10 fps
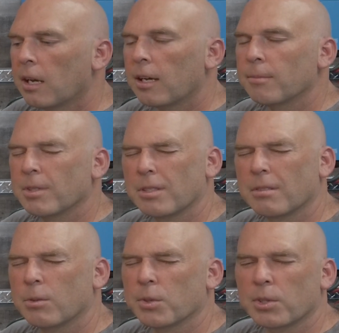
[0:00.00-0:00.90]
Um,
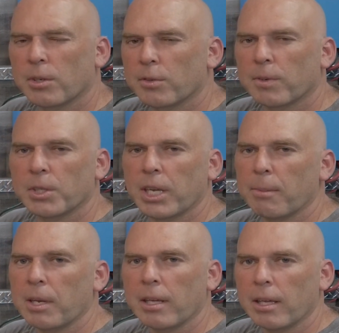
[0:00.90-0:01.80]
just do a search for
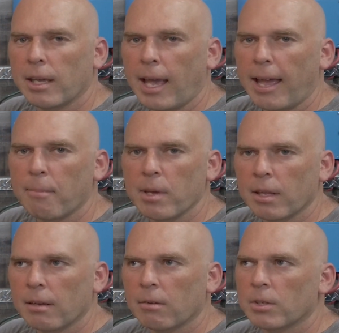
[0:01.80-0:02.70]
JBD
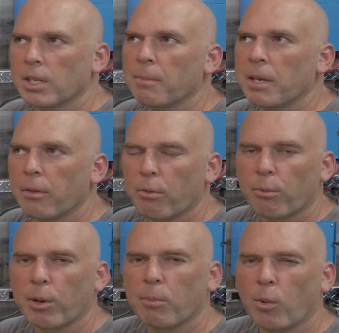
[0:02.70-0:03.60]
admin or JBD
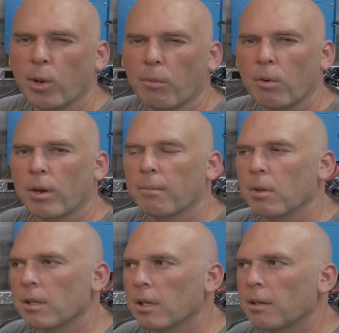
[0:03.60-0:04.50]
3.1, I
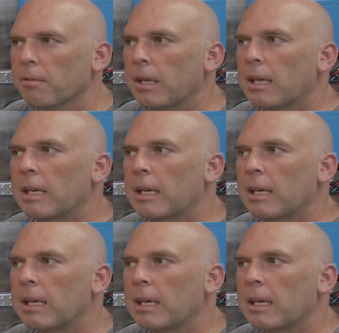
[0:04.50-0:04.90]
believe